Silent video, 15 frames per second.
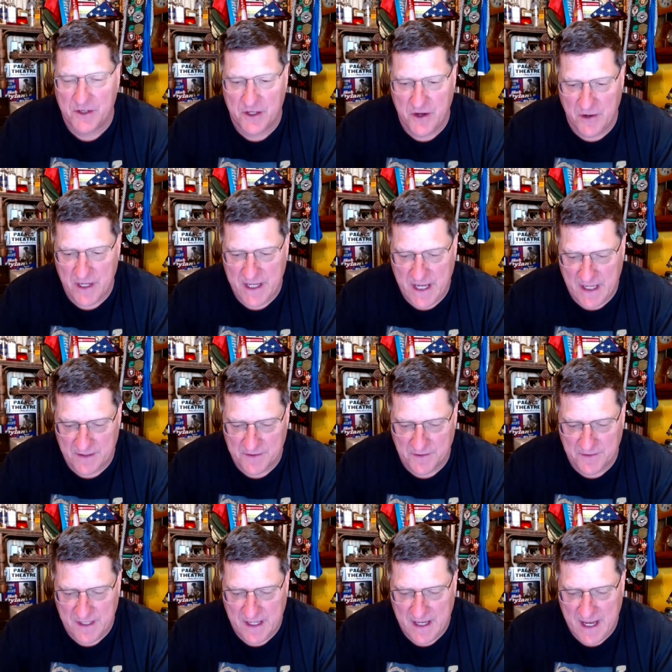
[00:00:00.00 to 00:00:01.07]
Security
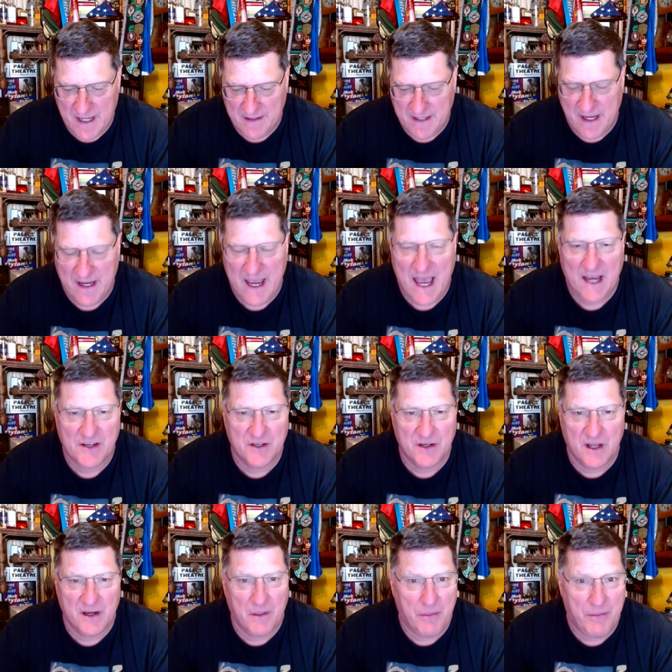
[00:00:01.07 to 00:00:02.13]
Council can't take
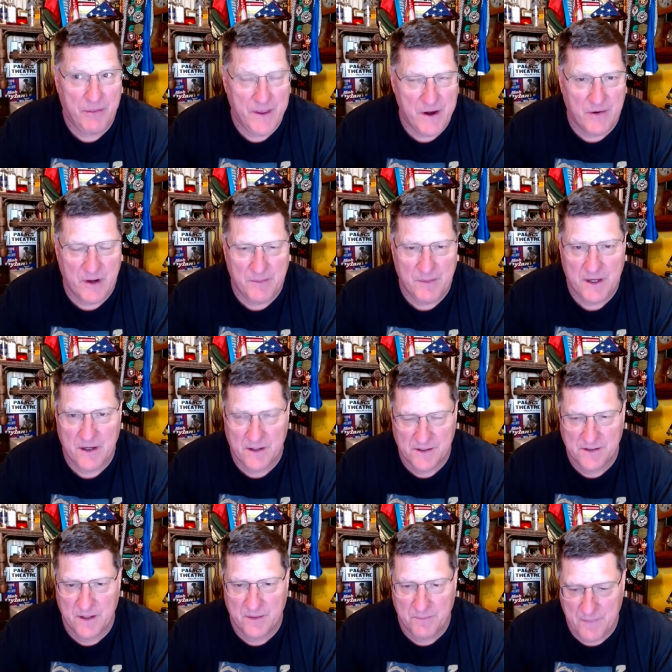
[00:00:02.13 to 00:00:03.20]
action on a theory
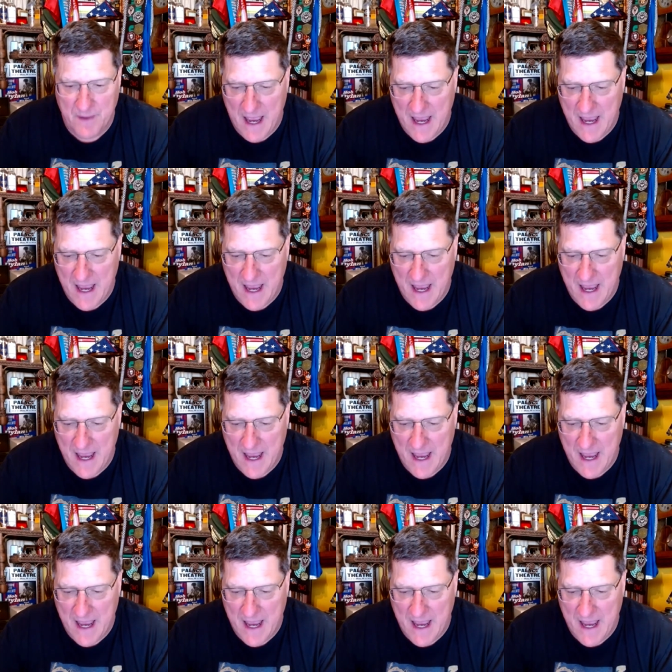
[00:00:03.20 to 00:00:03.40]
because the